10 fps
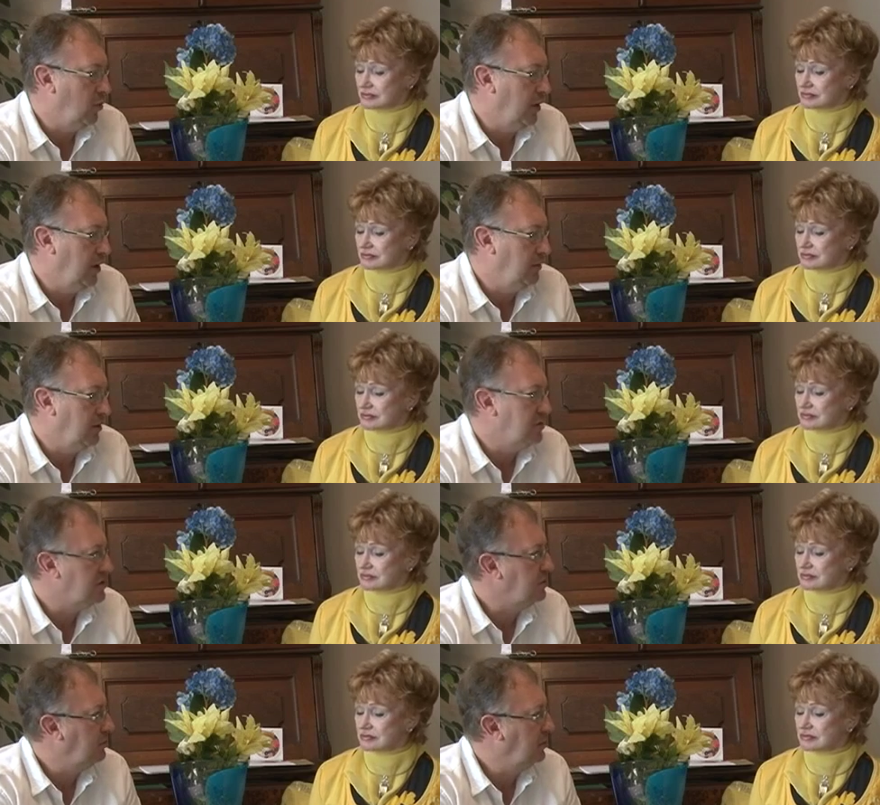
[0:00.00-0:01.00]
Speaker 1: away their
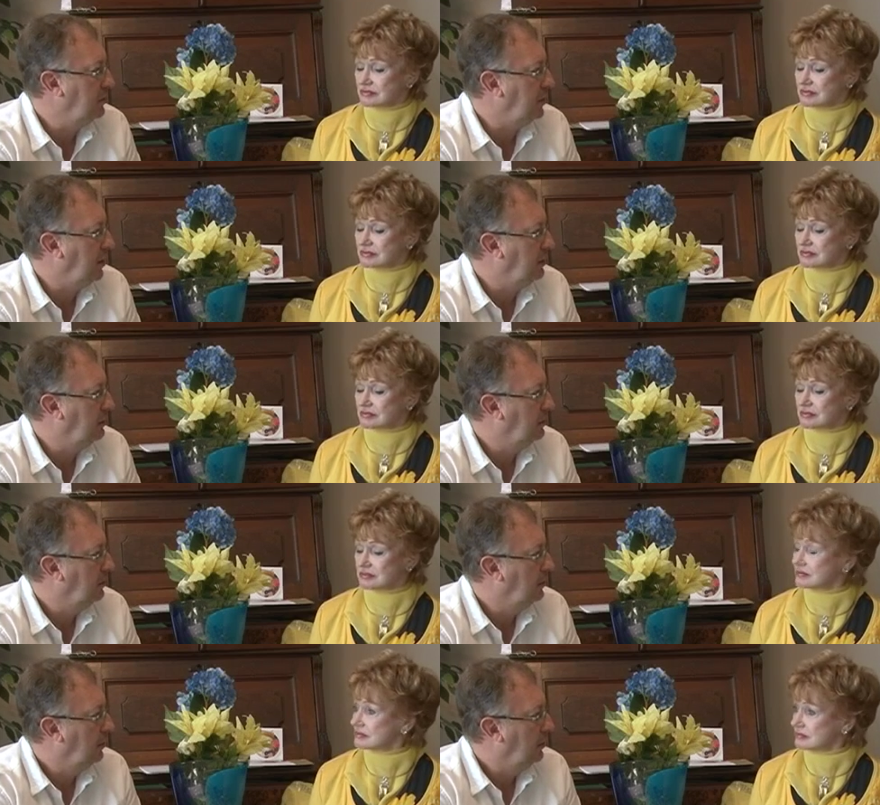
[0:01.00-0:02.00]
stability
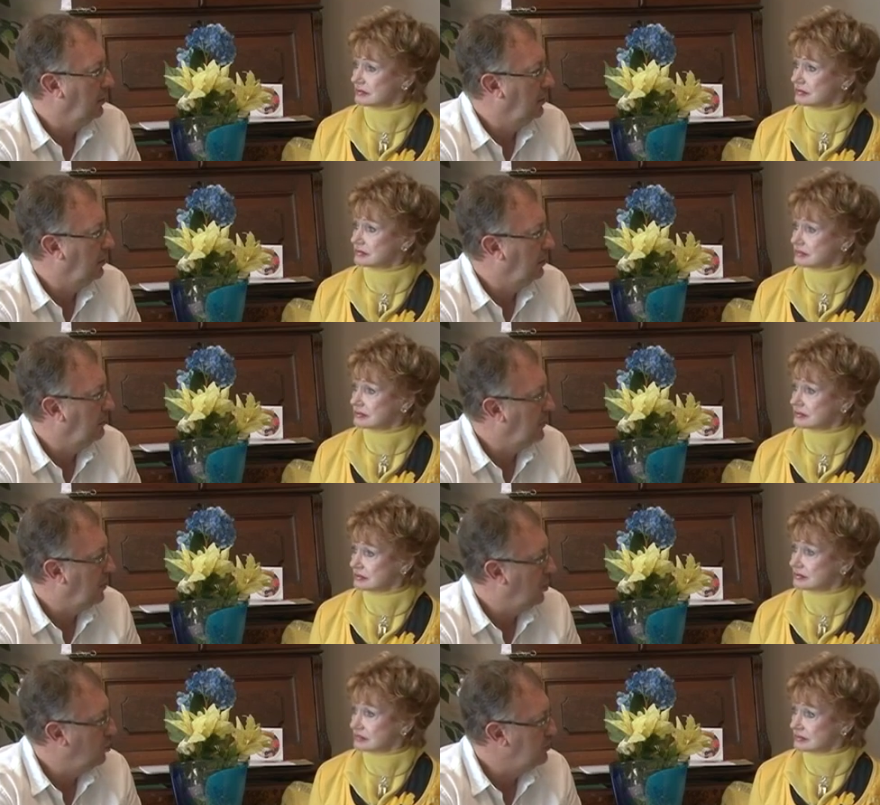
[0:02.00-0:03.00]
mm-hmm. their
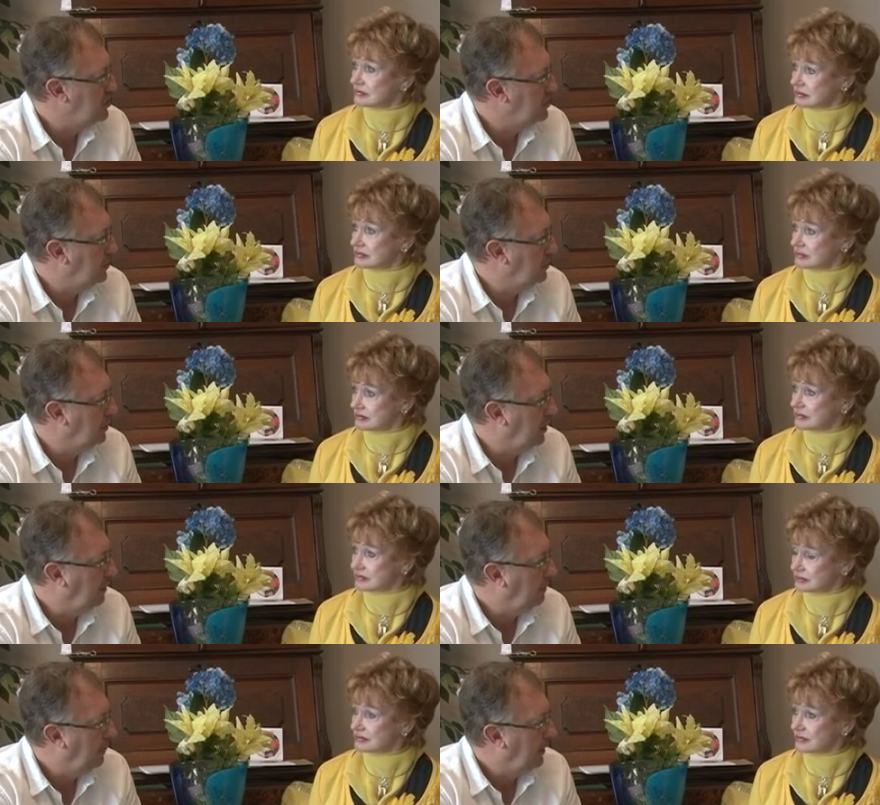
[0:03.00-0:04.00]
home stability
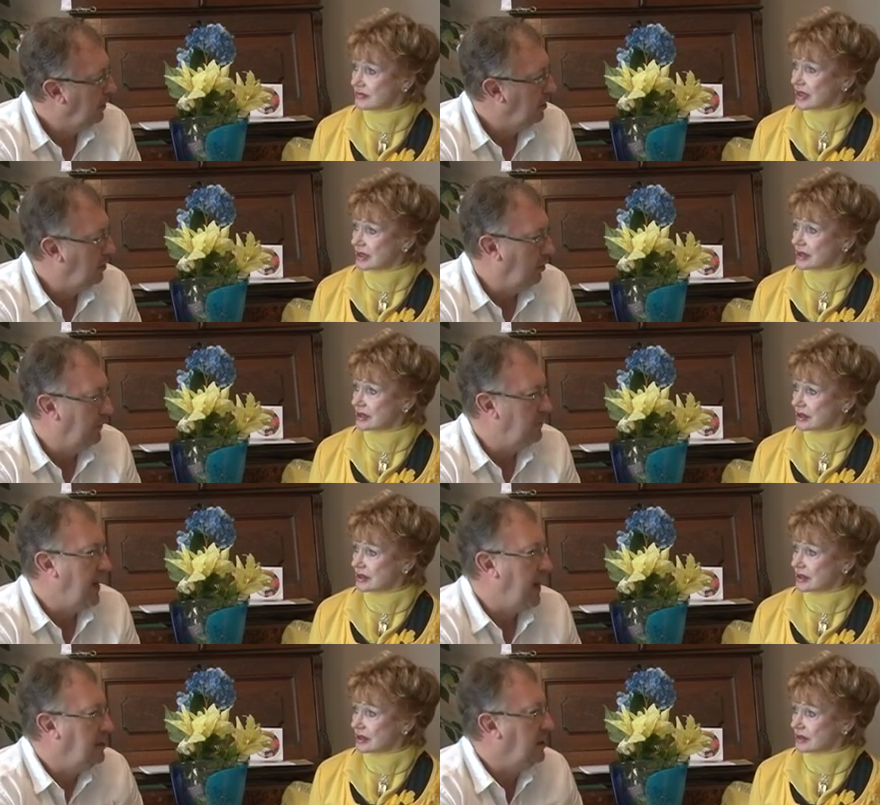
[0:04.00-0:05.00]
you know if
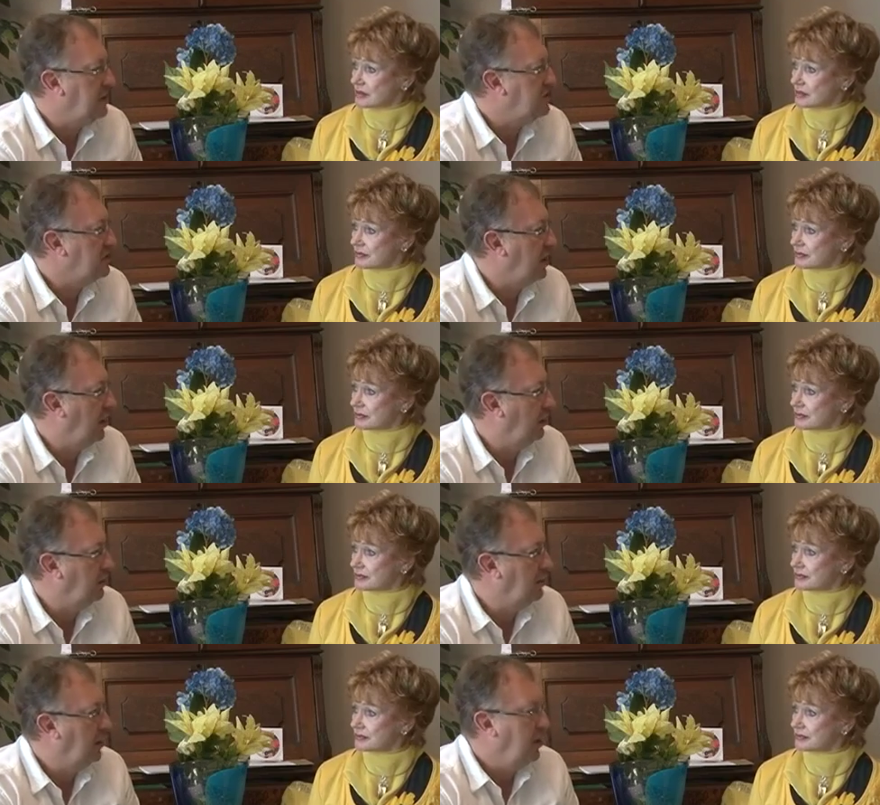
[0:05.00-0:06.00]
dad gets
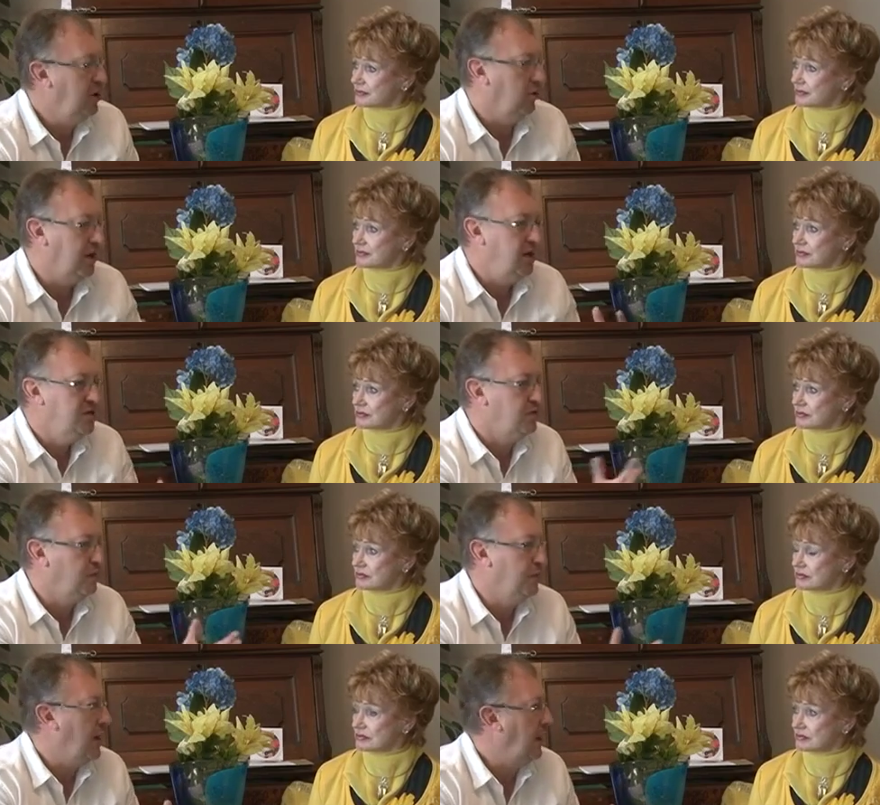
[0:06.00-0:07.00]
scared you know, kids are
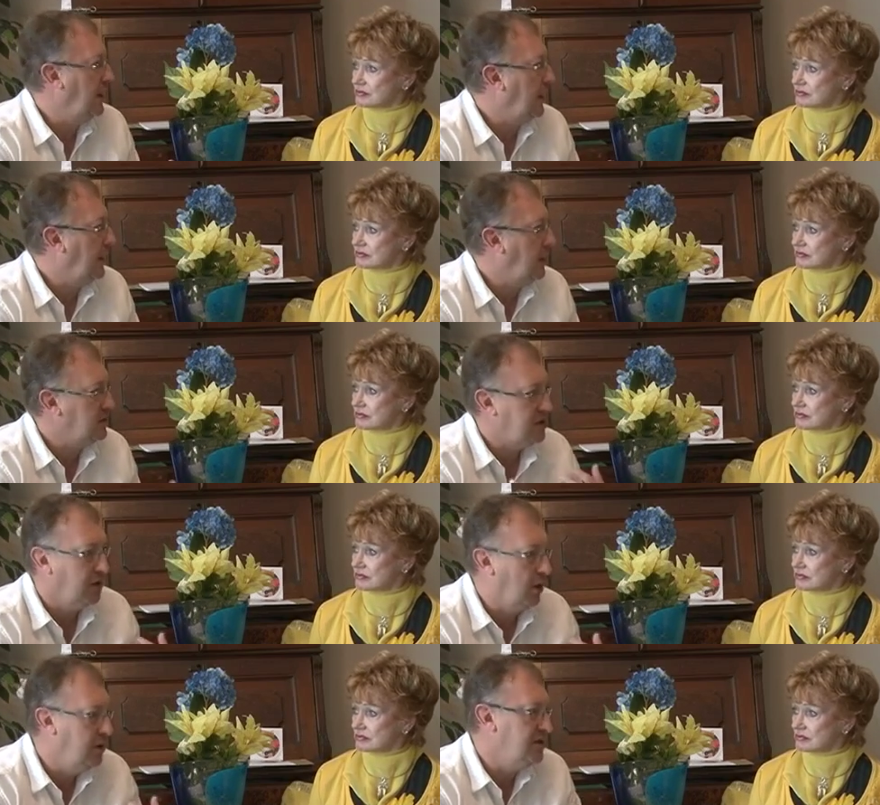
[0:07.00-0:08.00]
fine in a house as
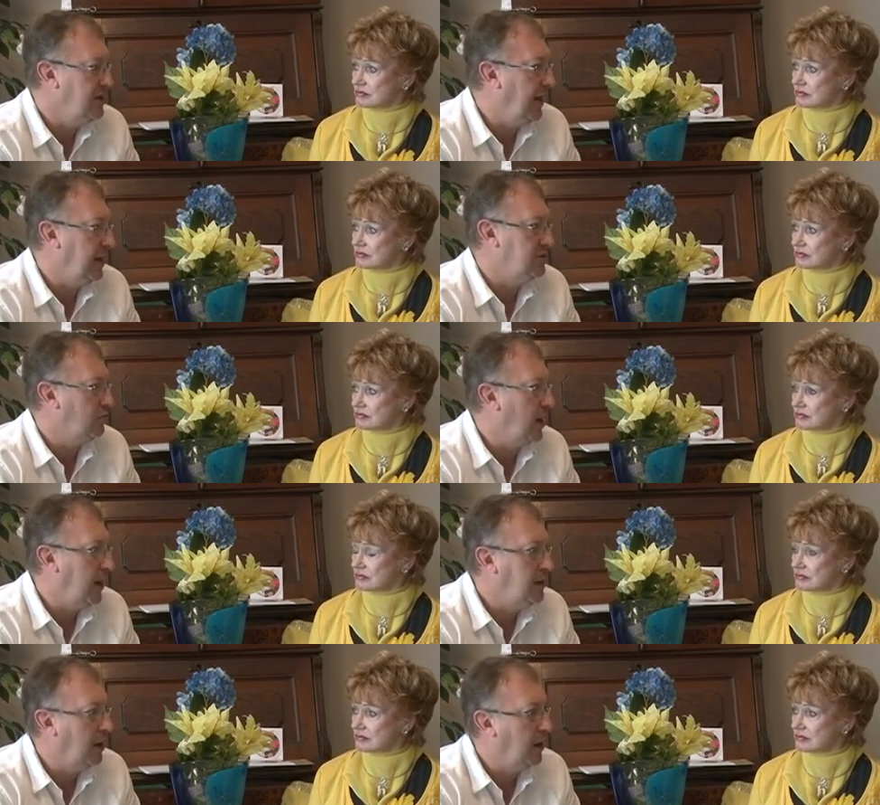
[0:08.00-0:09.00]
long as dad's
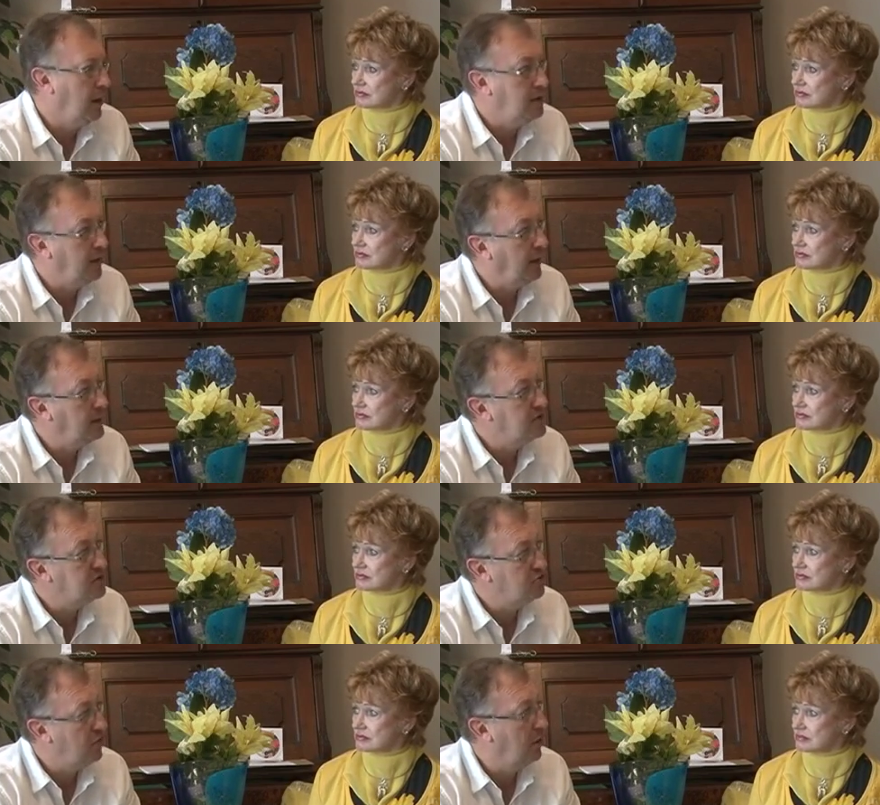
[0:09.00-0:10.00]
riding high and dad's
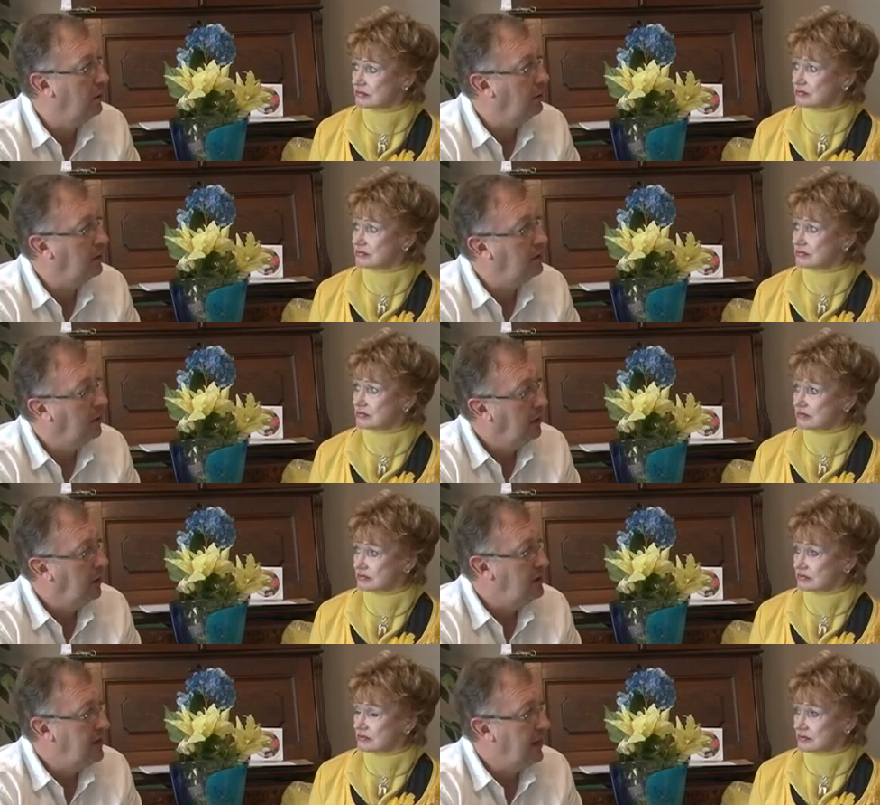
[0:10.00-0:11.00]
strong and,
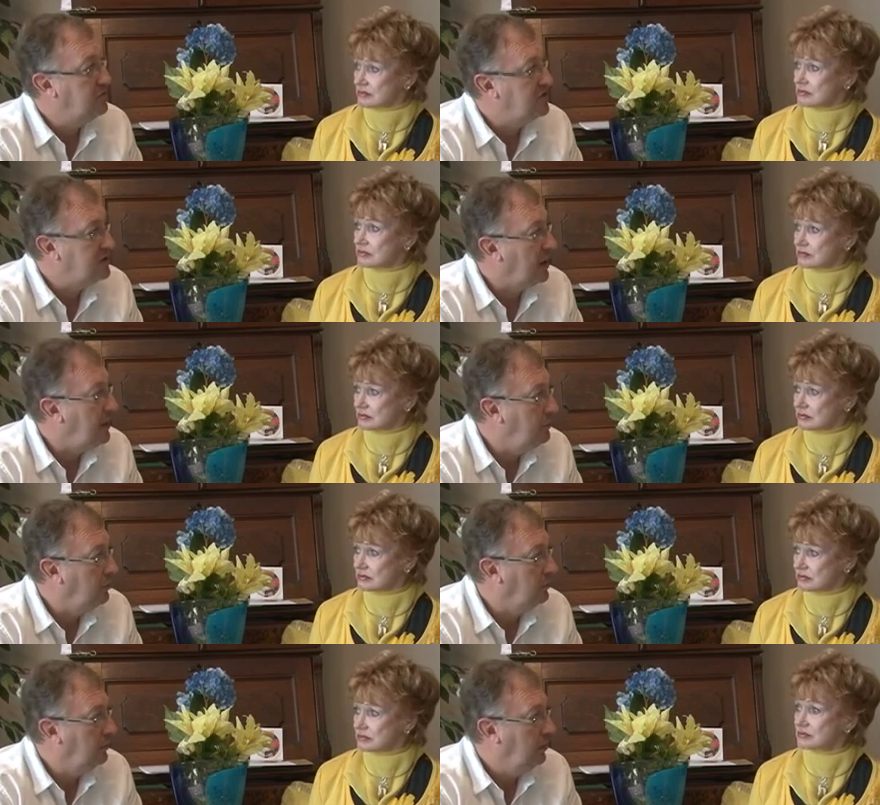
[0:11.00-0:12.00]
and dad's
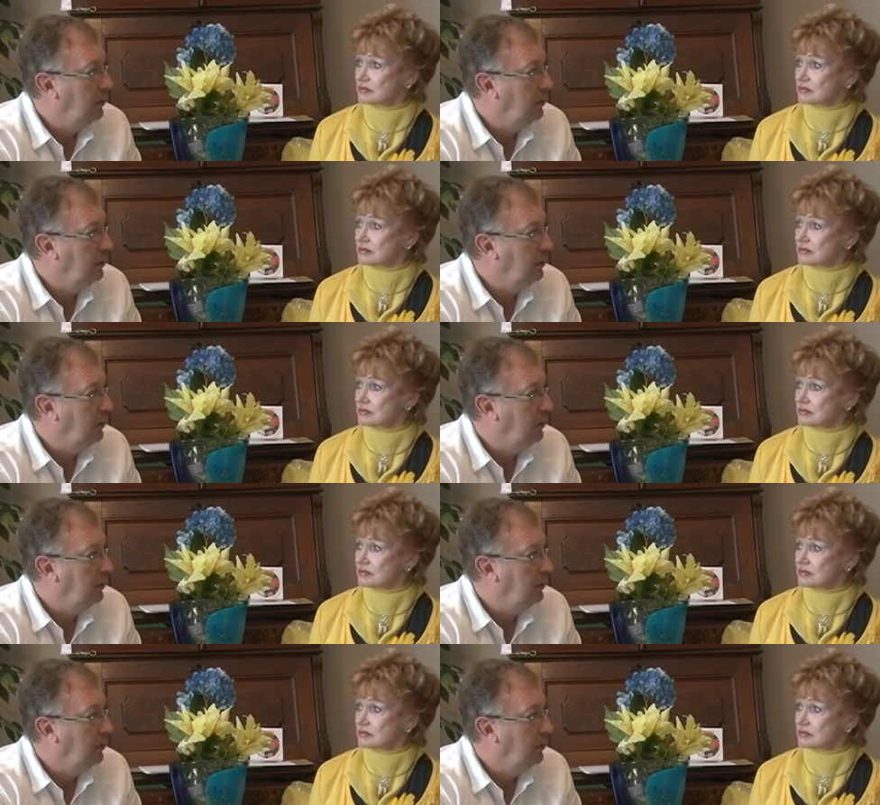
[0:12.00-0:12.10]
stable.